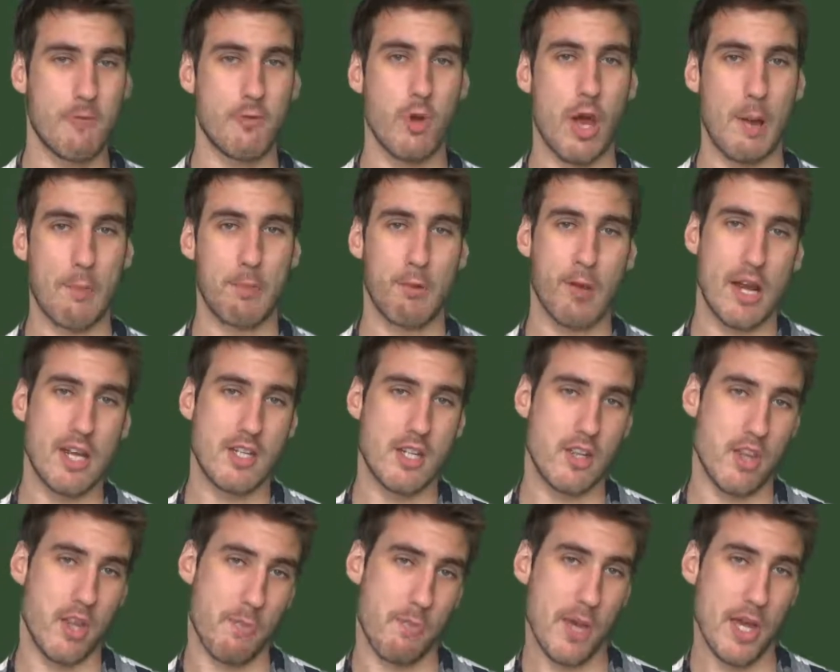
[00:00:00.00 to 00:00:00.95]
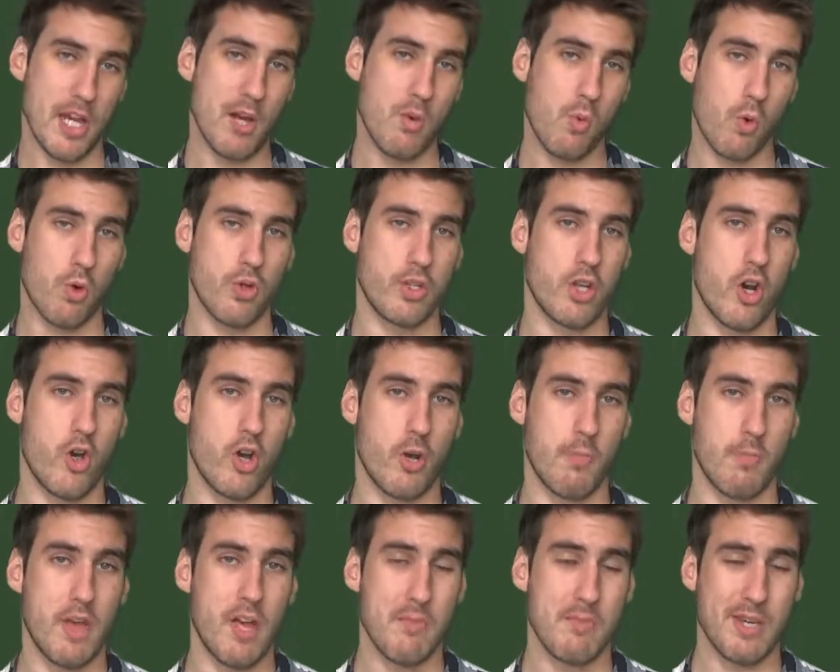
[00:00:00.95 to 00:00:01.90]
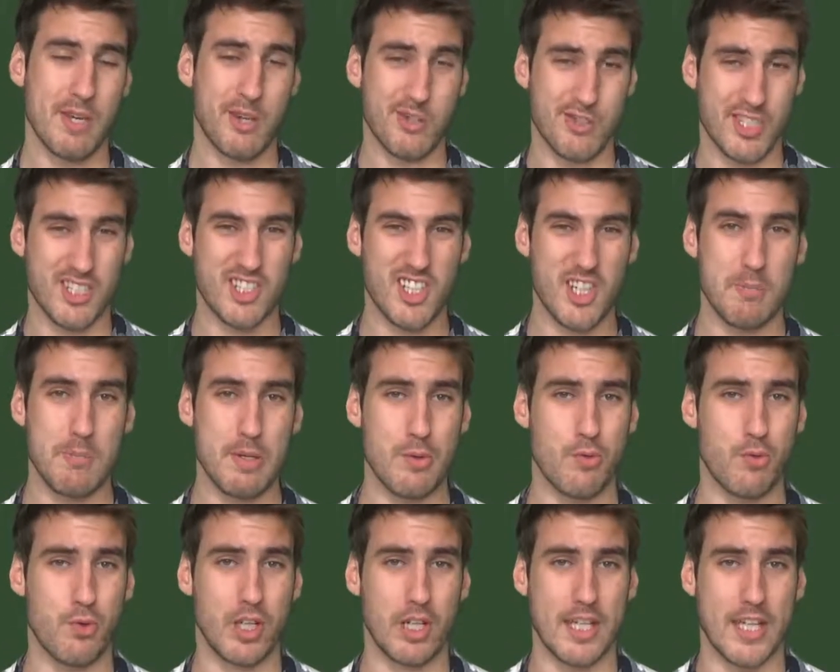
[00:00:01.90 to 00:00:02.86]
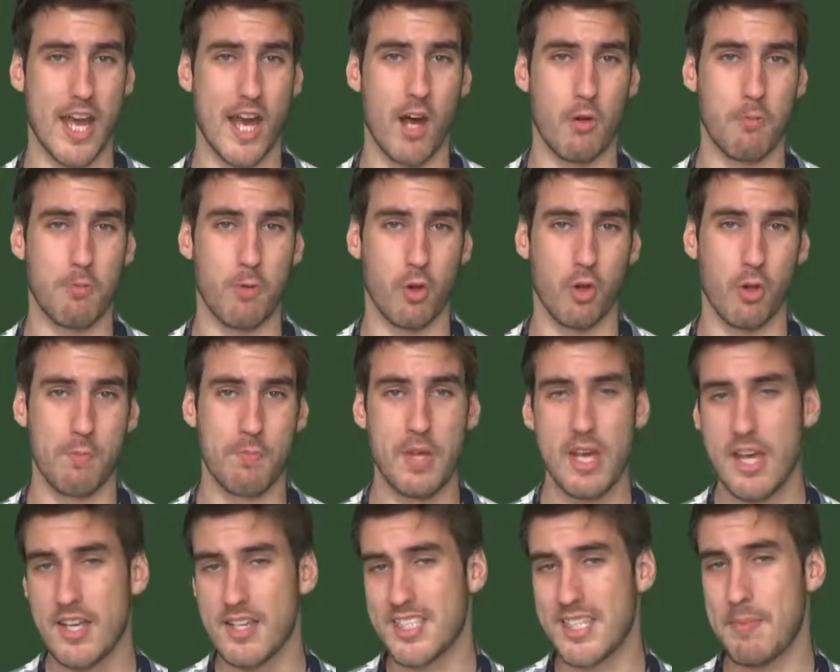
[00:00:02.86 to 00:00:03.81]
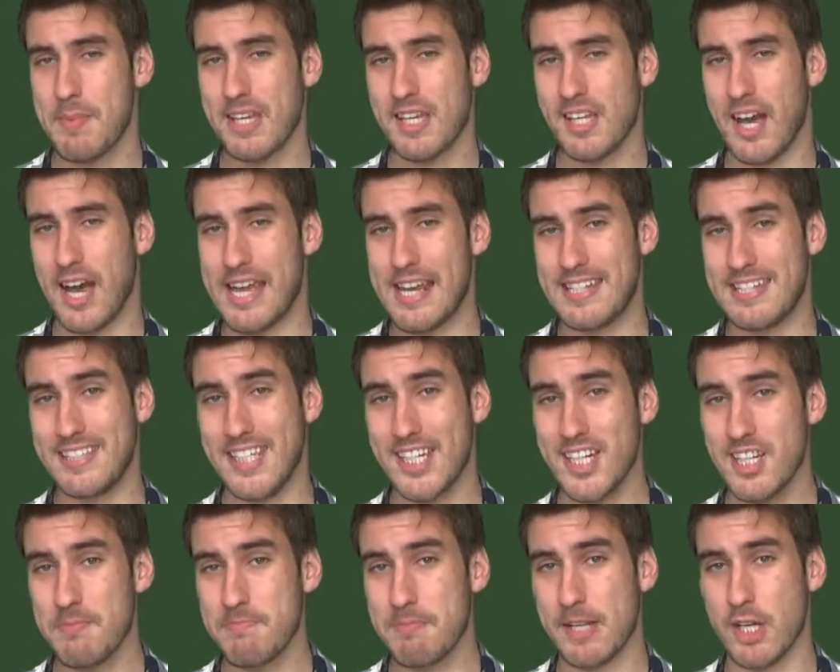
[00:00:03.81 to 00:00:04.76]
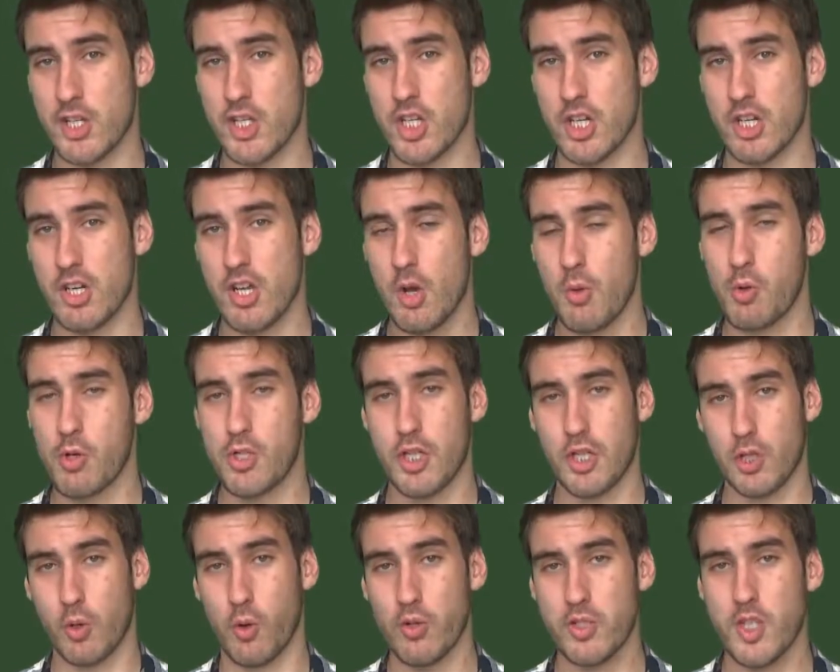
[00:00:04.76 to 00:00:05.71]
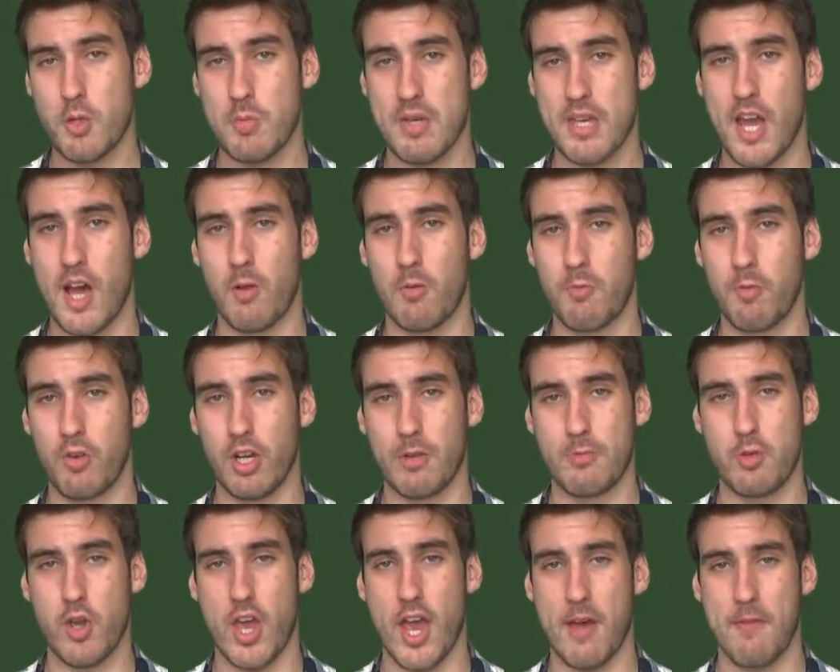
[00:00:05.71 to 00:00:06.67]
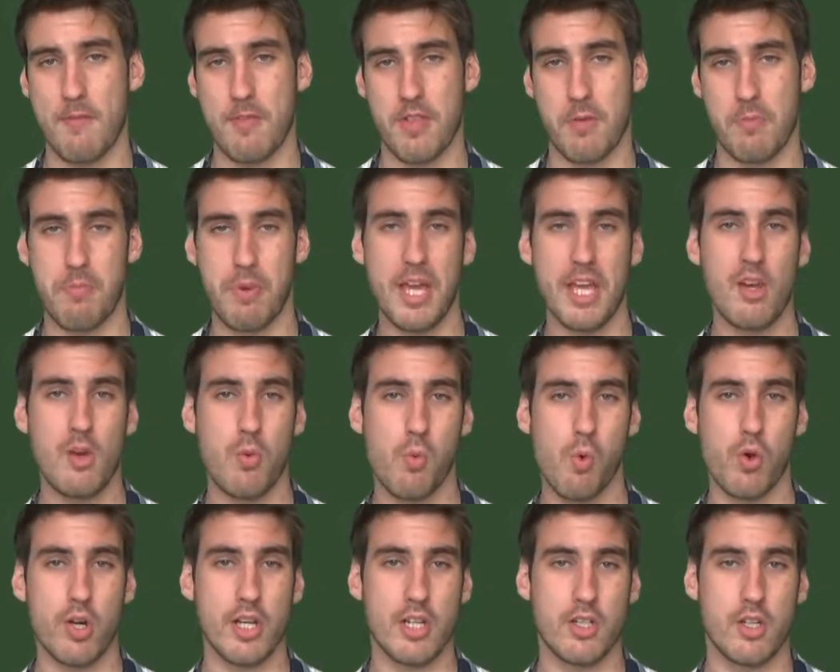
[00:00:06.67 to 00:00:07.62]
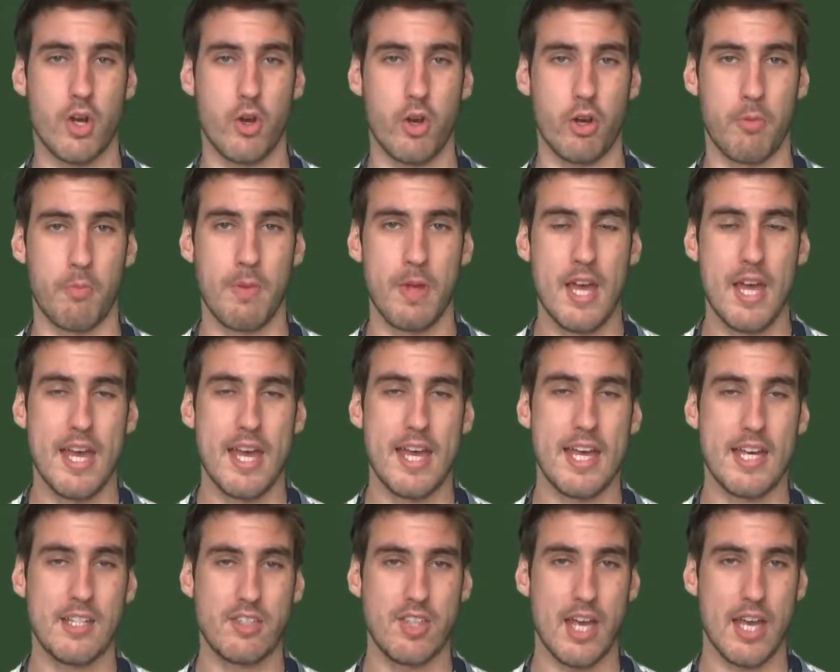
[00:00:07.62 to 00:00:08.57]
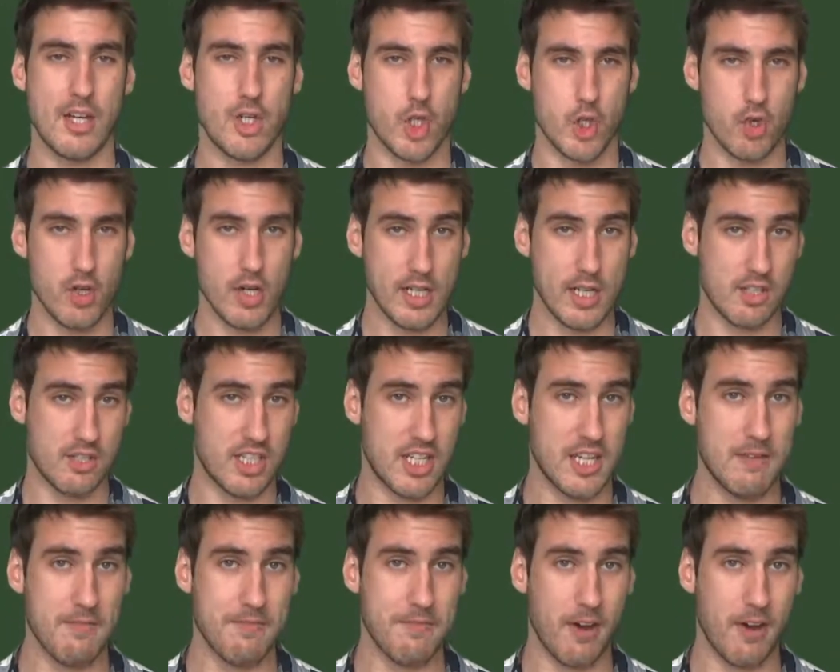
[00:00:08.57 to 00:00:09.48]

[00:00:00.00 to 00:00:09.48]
if you upgrade to the pink ward totem because this can be really helpful. Something I didn't mention, which can also be helpful if you have the pink warding totem, is that during a team